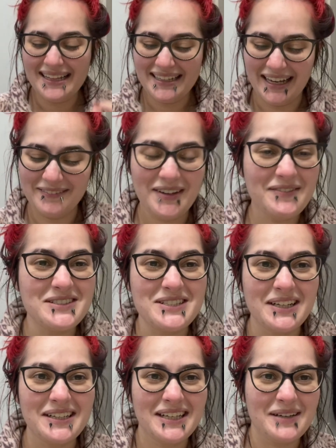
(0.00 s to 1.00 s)
I've never
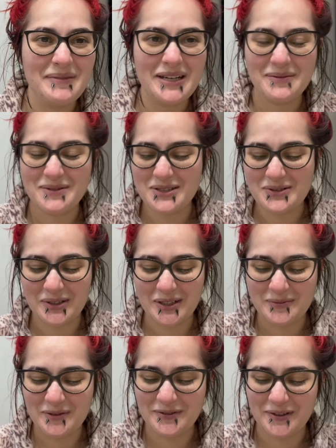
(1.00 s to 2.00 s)
done a makeup tutorial
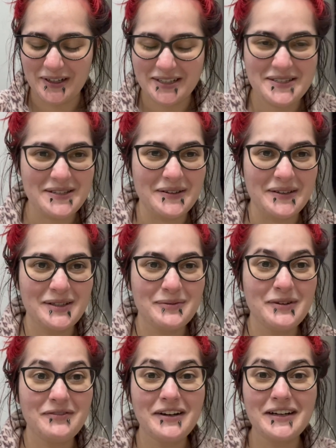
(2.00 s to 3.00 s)
before, so it'll
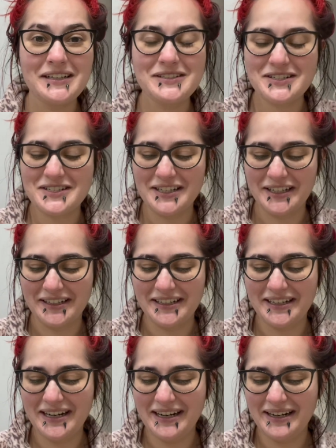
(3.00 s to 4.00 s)
be very interesting.
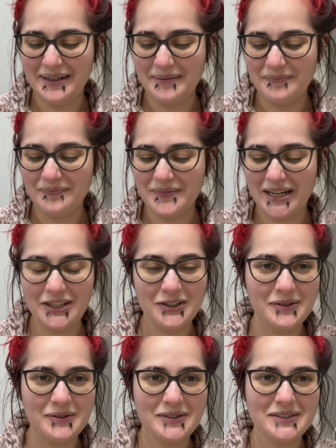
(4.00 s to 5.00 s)
I
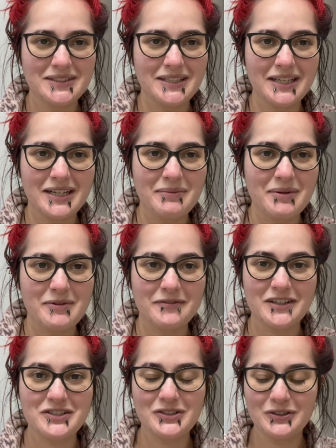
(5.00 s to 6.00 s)
don't think I'm a
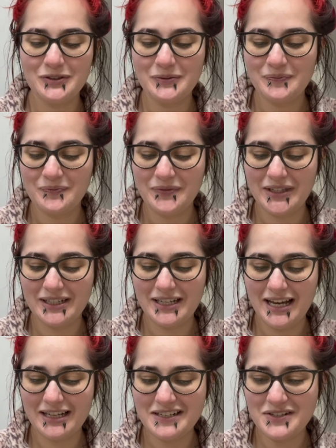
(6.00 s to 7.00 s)
professional in
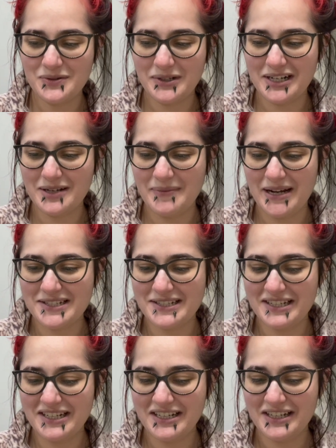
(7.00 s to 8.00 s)
any sort of
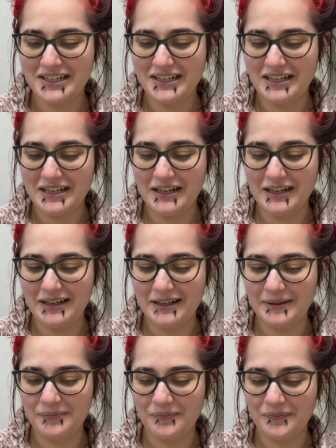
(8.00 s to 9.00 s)
capacity,
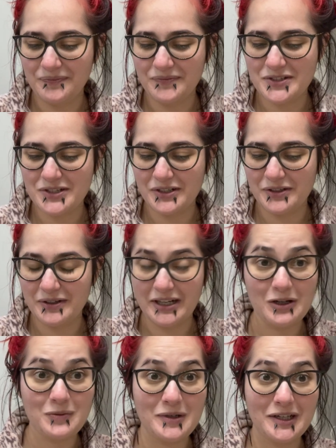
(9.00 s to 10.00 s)
so I
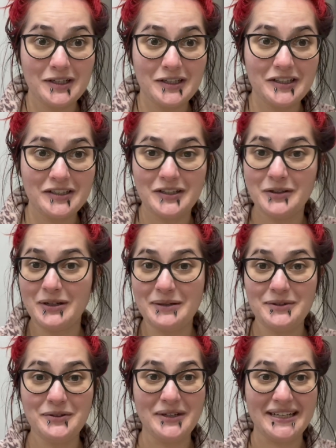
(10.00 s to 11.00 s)
hope I know what I'm
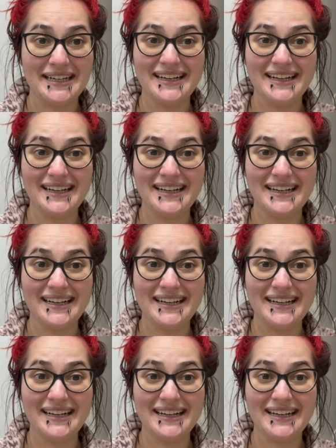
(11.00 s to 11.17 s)
doing.